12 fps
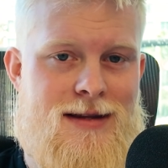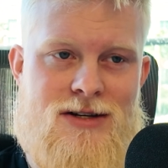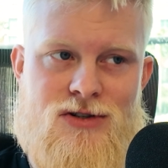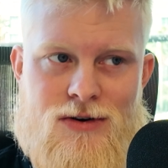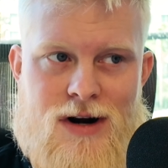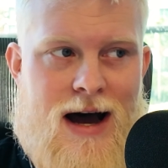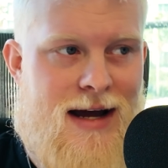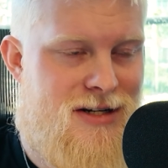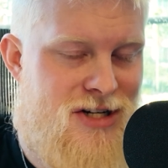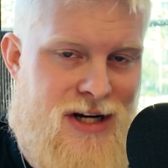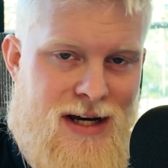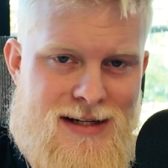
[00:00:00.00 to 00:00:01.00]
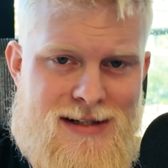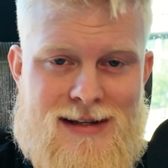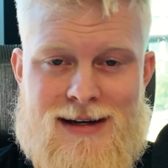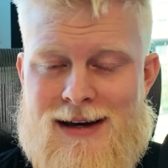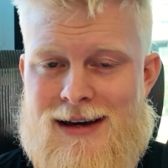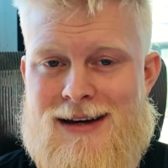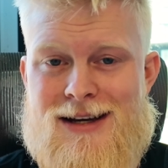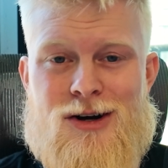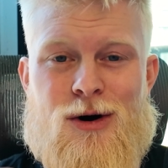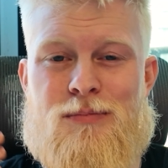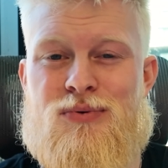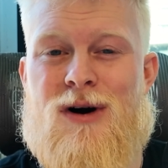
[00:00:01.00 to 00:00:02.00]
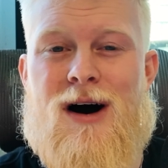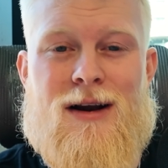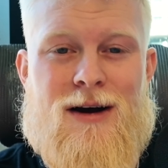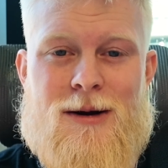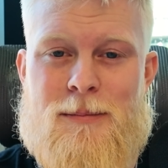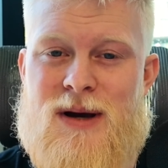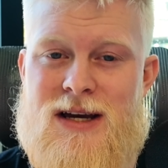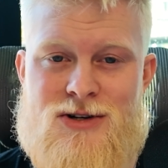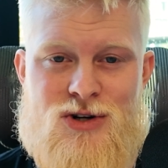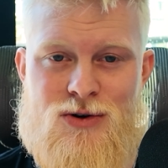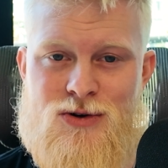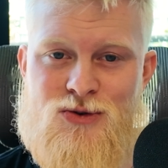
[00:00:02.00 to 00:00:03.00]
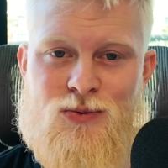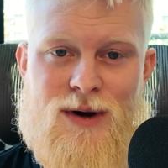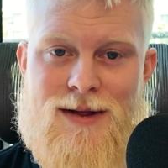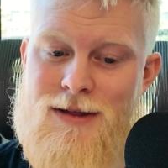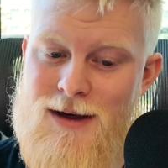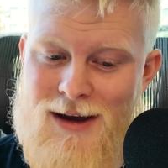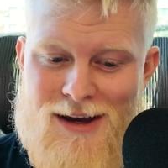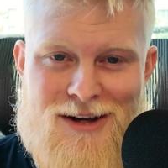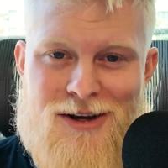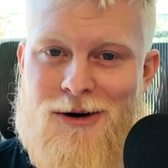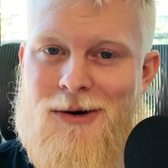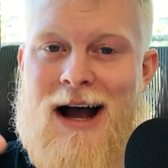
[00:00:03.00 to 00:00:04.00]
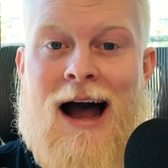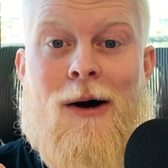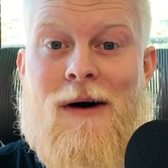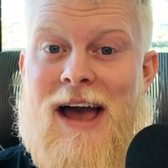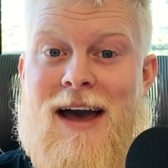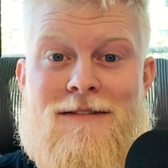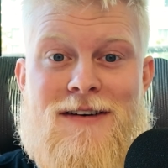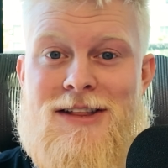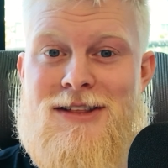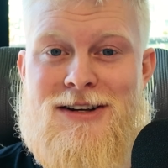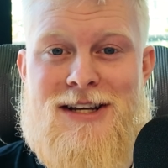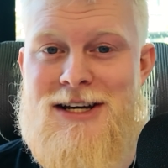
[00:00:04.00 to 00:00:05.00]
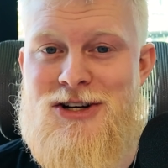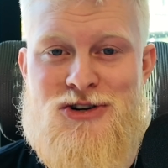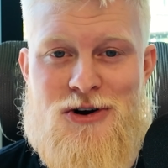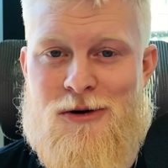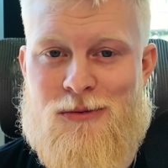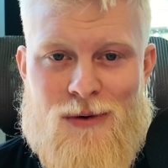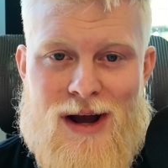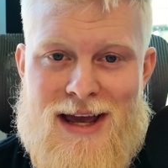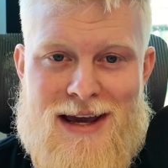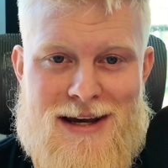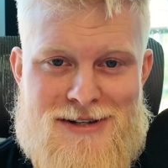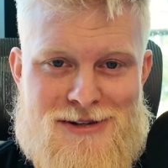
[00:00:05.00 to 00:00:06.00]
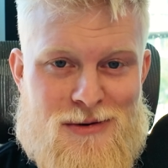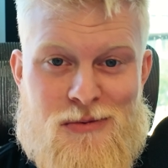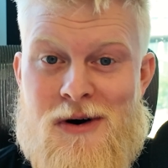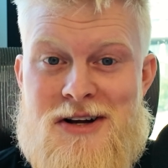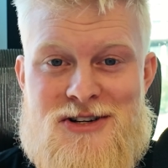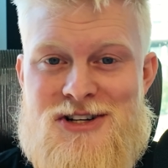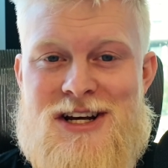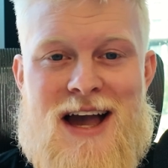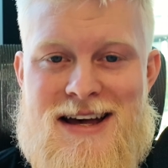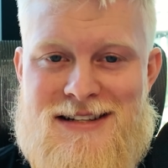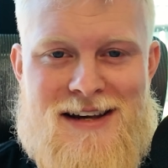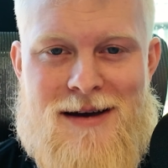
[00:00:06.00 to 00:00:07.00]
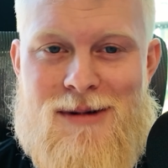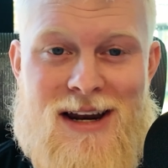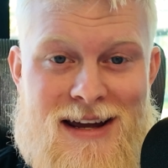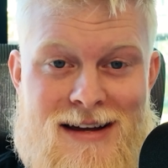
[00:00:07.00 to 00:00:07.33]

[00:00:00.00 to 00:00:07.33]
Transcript: These are not just, product pictures with, how heavy the t-shirt weighs or what GSM it